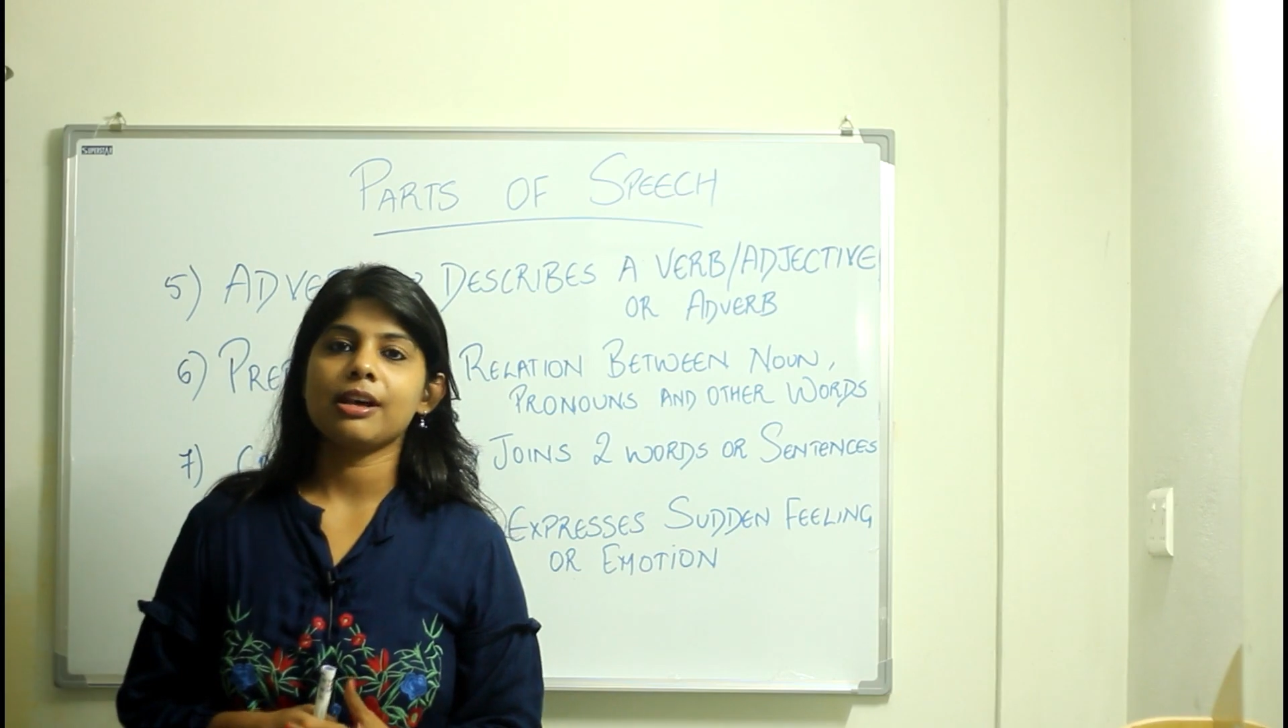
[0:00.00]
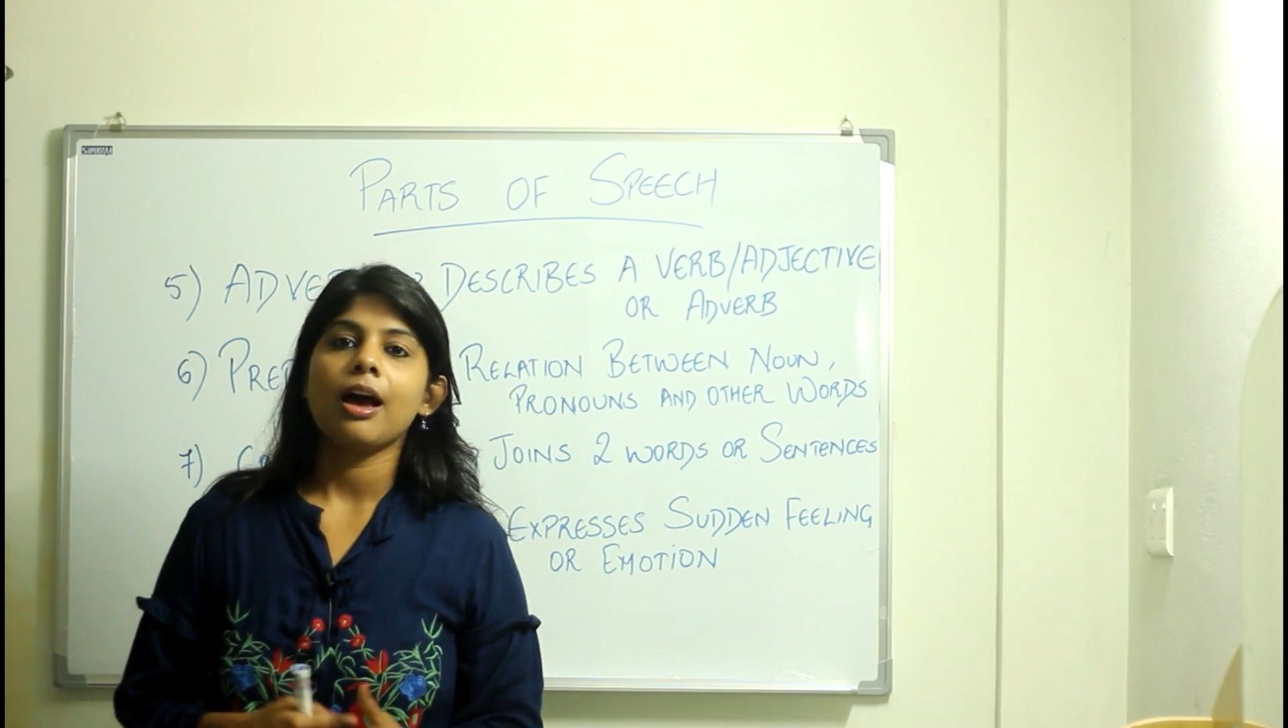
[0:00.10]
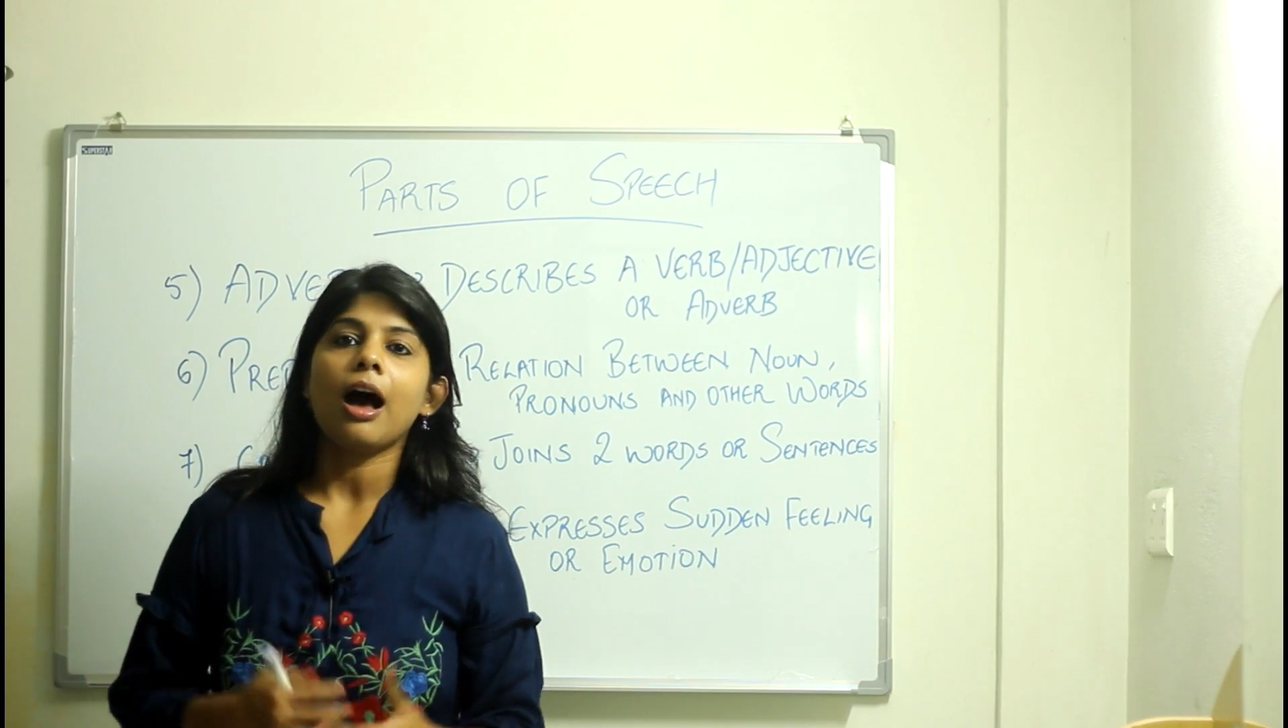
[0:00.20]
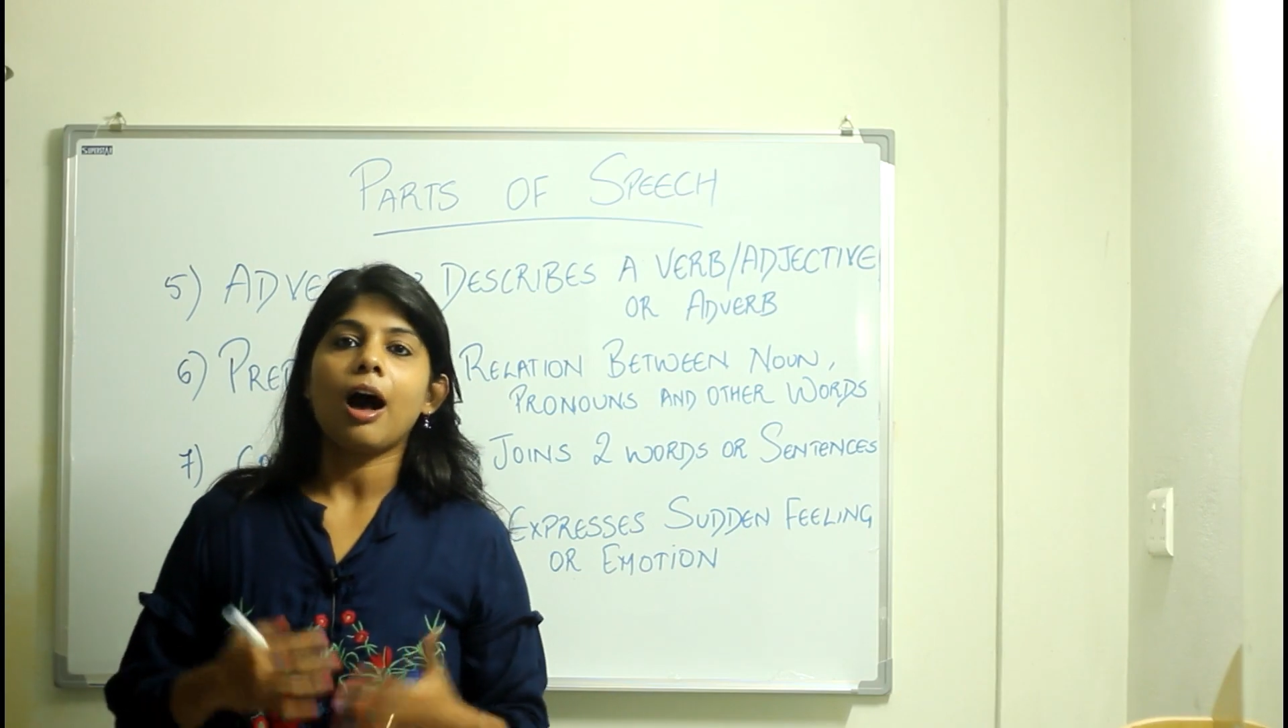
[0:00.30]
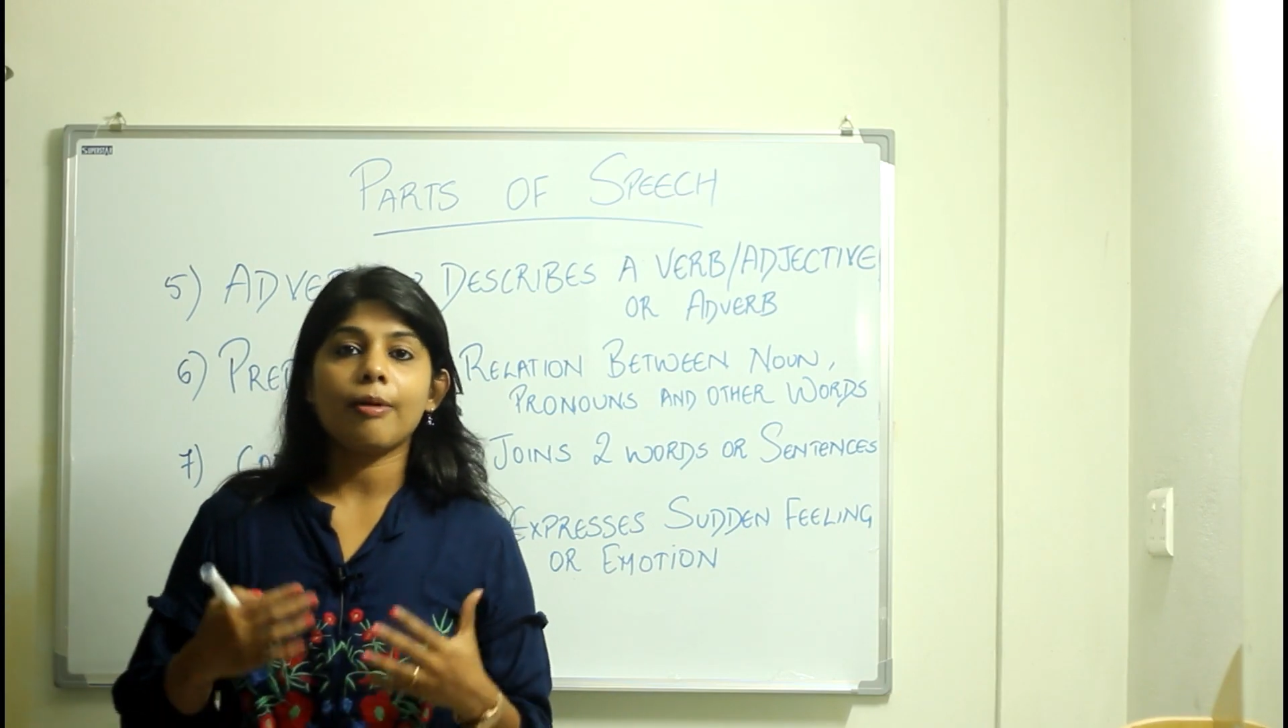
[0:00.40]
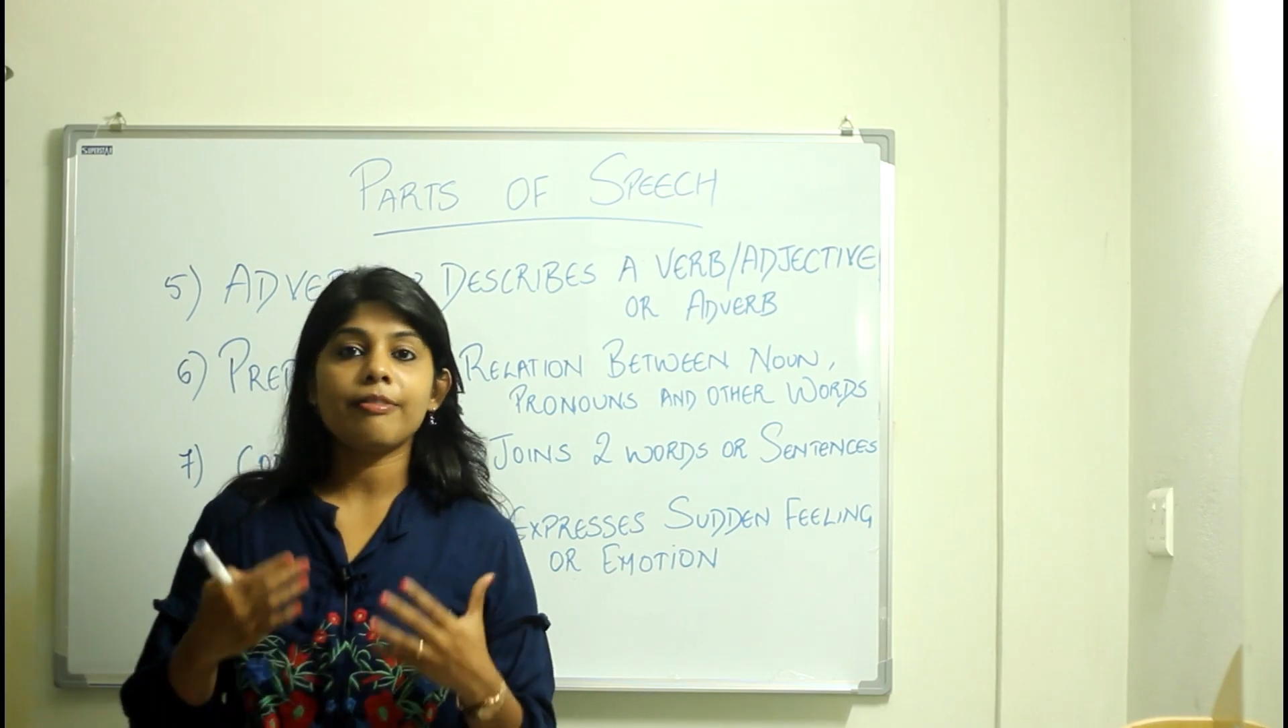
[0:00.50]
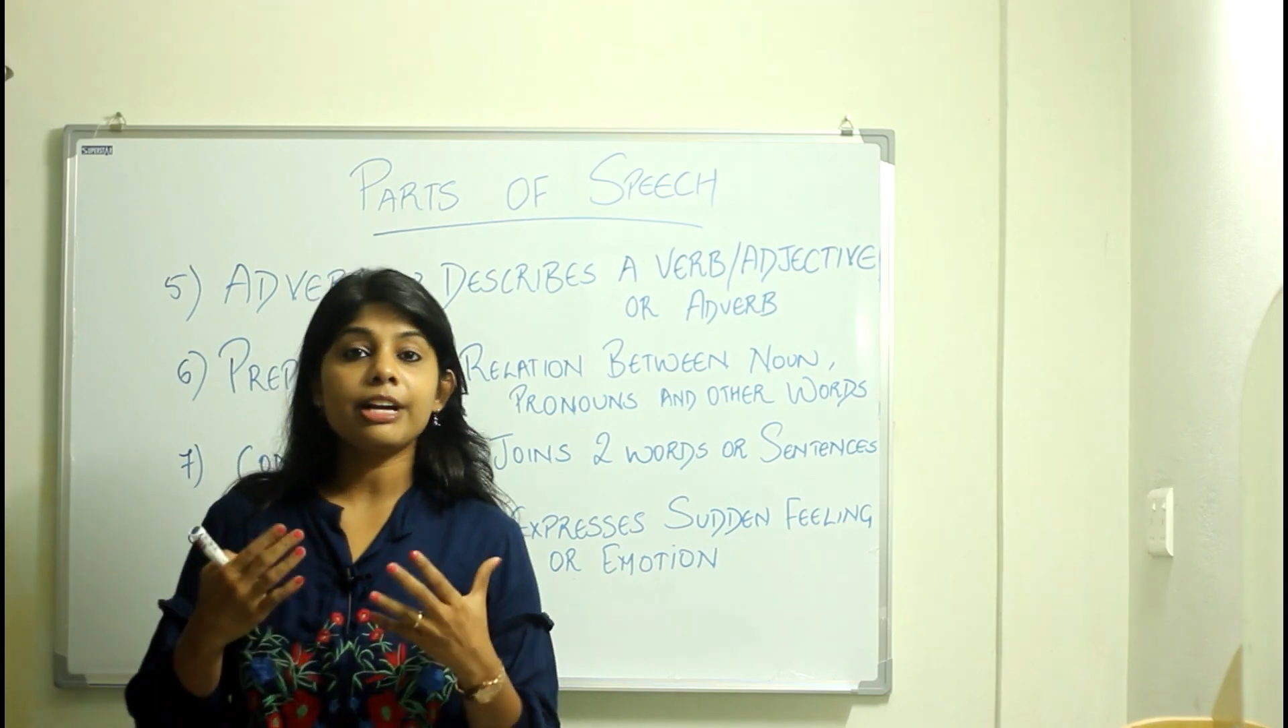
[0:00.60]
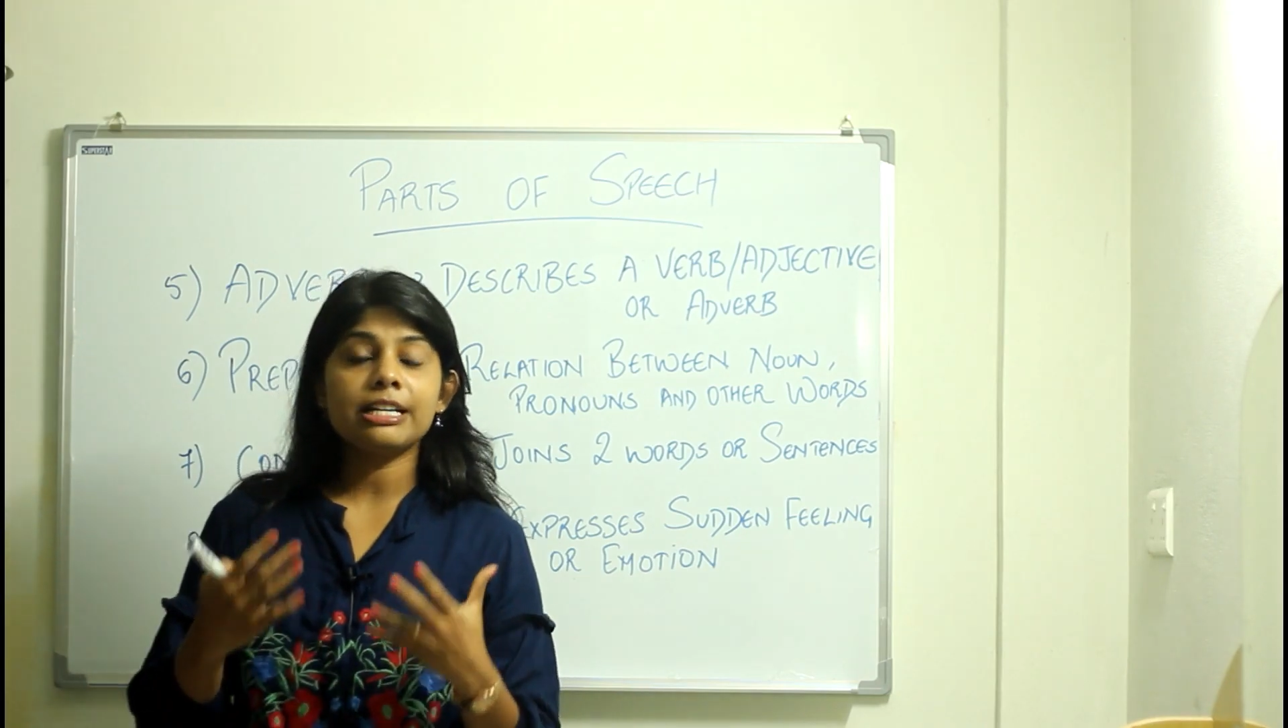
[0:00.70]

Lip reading: However,